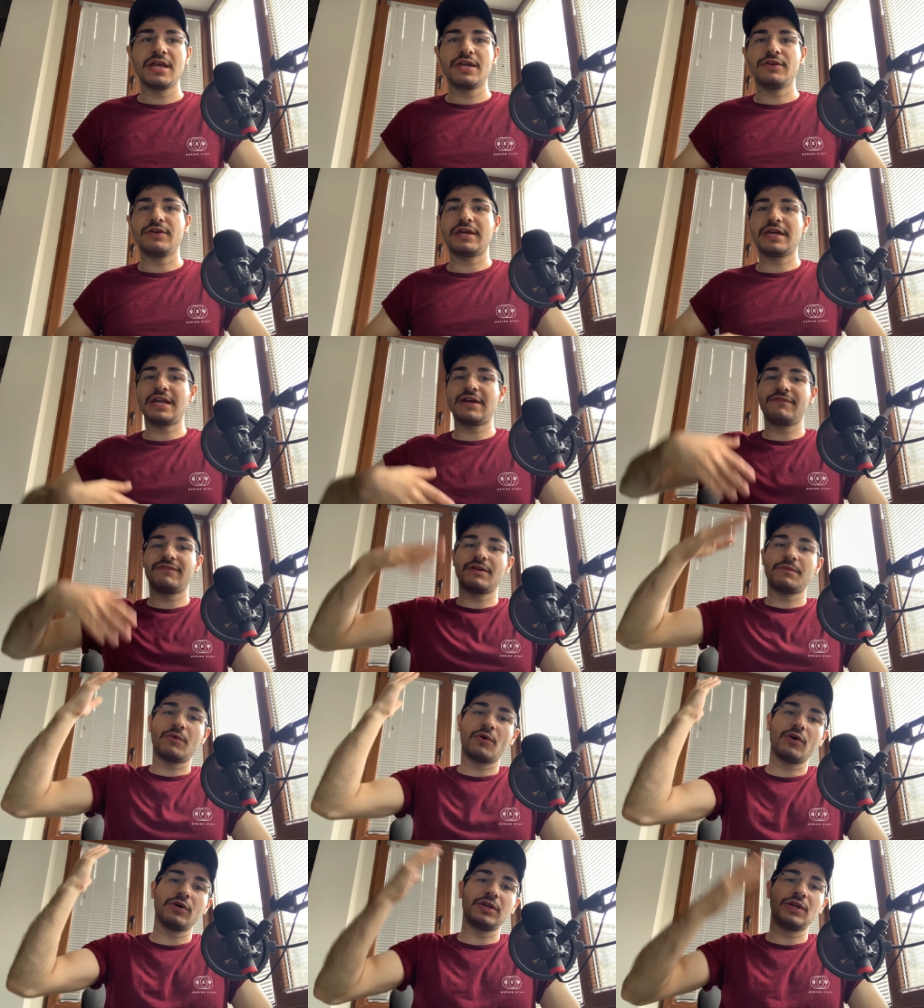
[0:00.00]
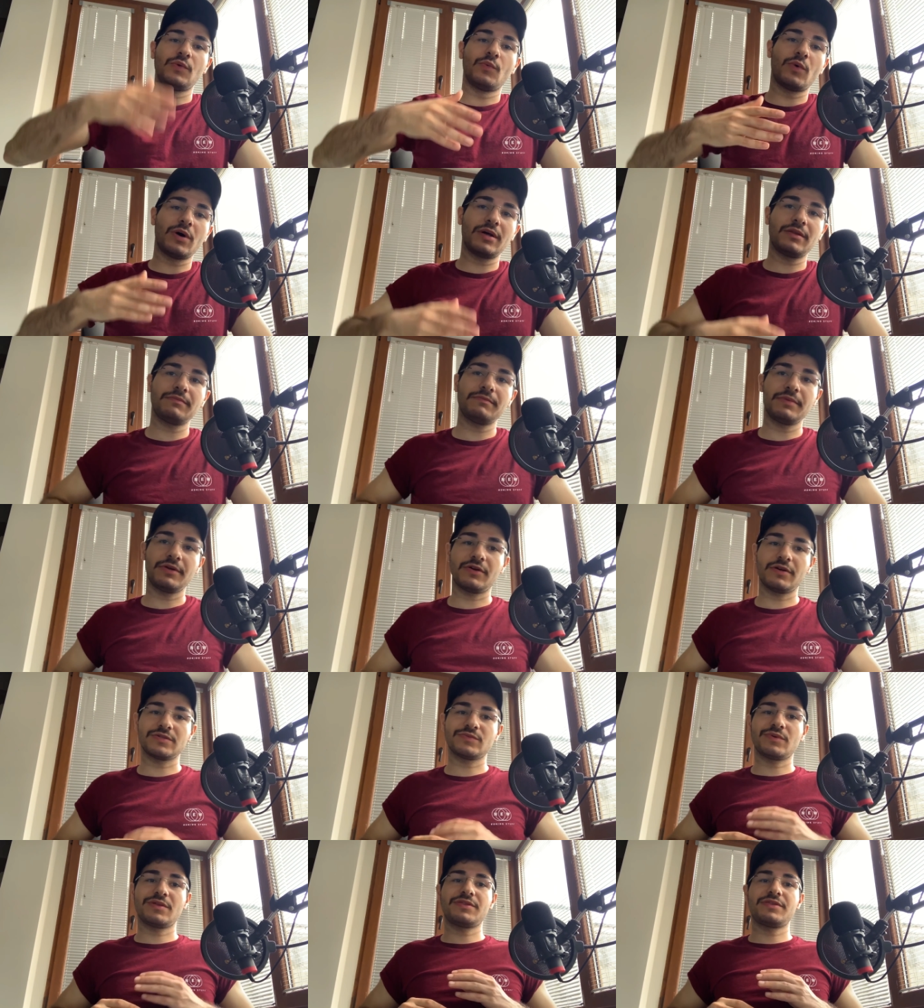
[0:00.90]
you can have them all in one,
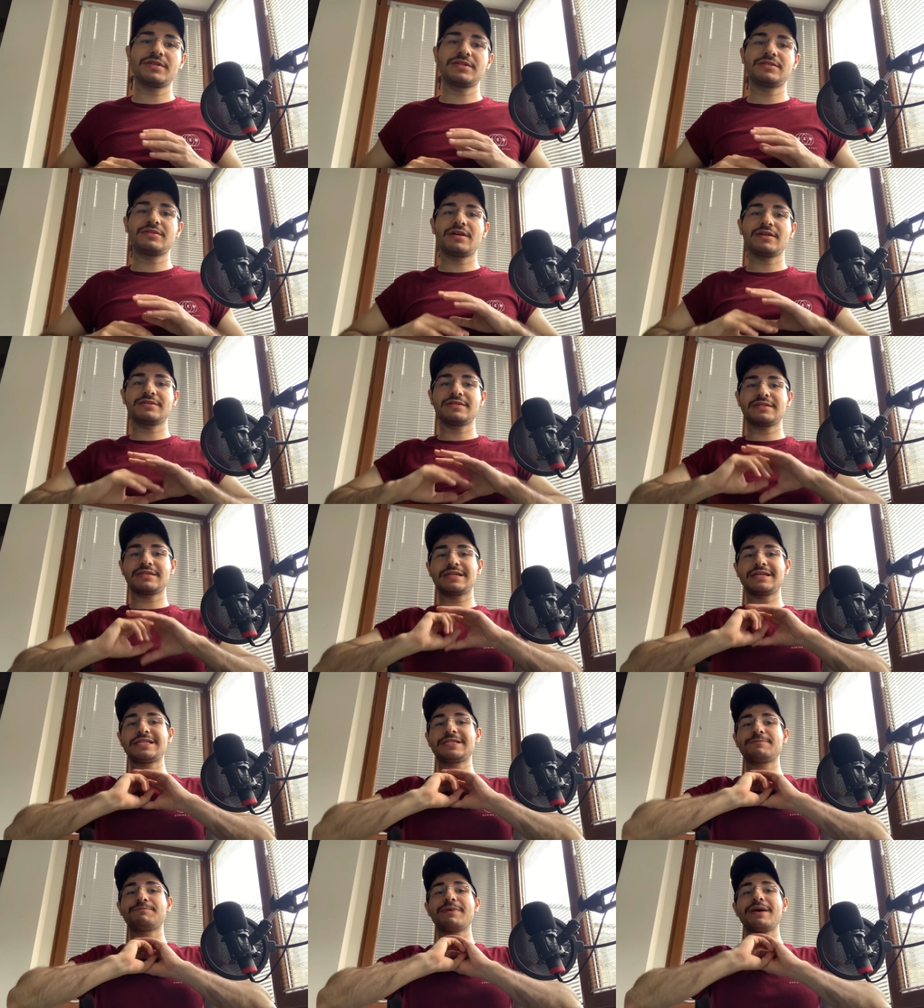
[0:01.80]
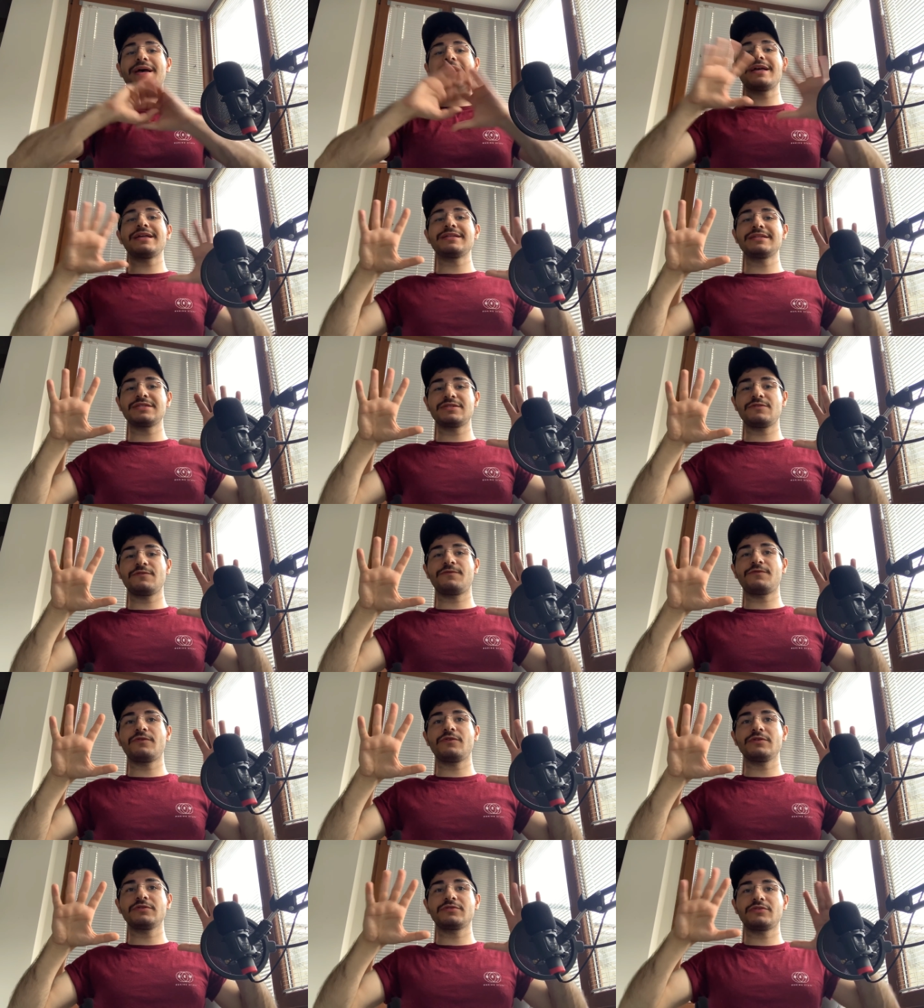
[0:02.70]
because what this does is expands your
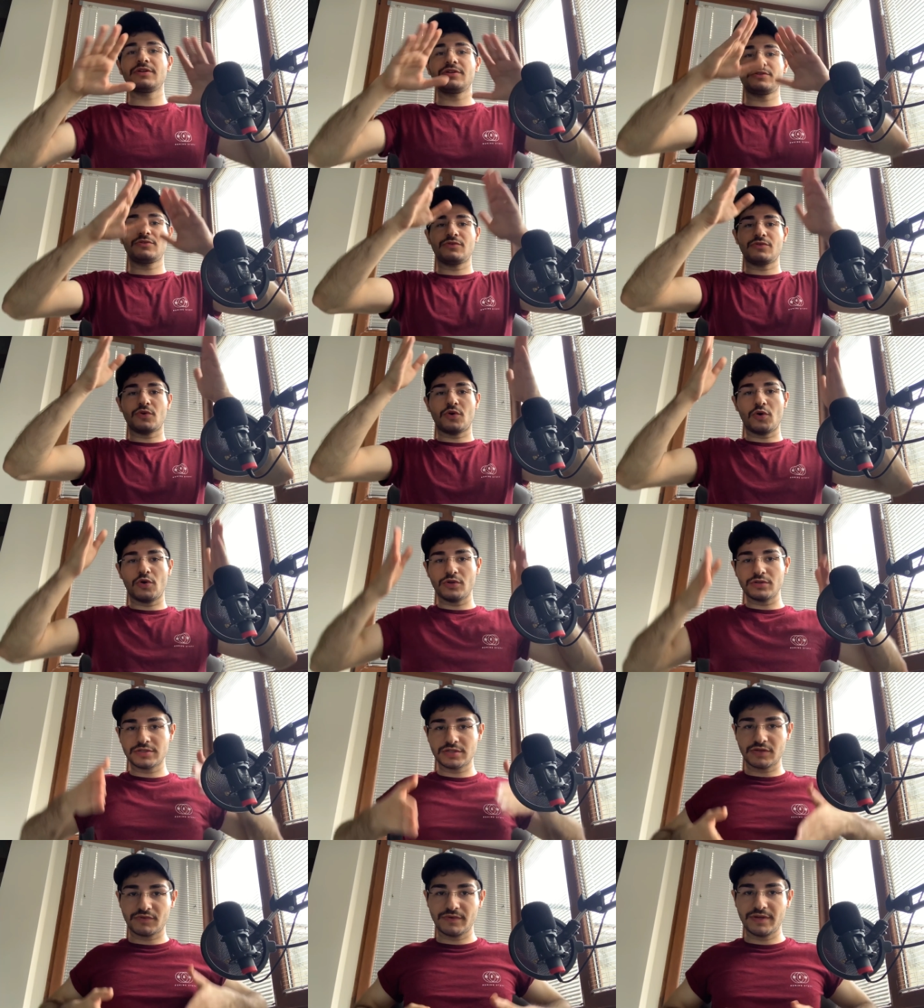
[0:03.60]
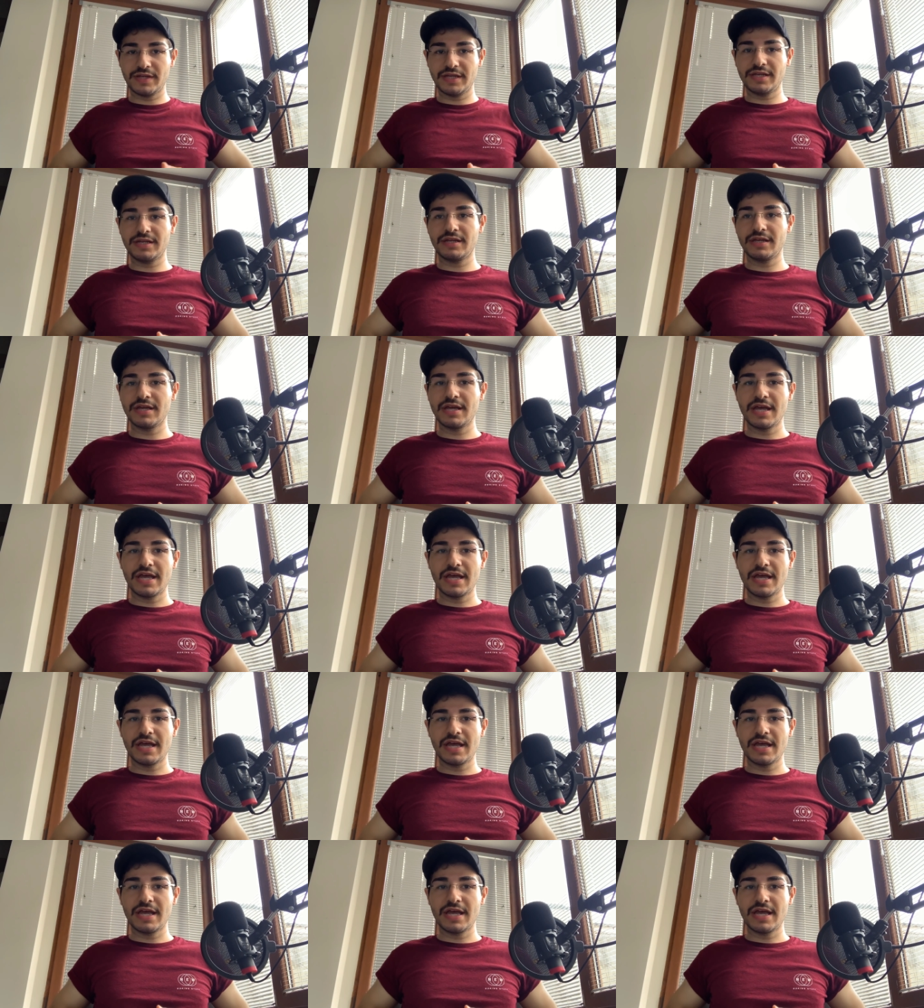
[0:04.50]
folder into the whole screen,